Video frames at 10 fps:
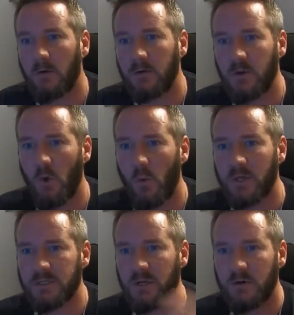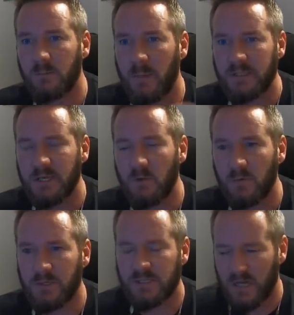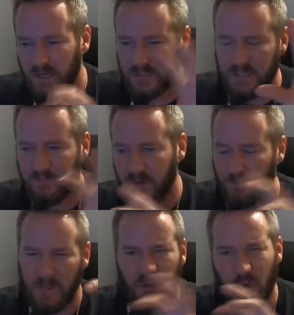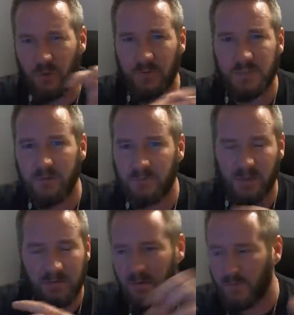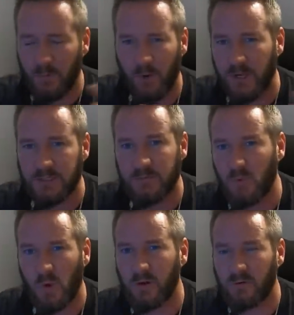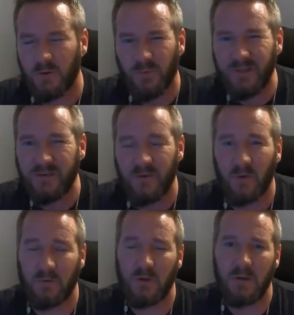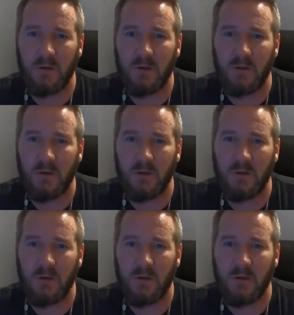you don't want to start messing with the scientific mixtures of the different brands of oil. You really don't.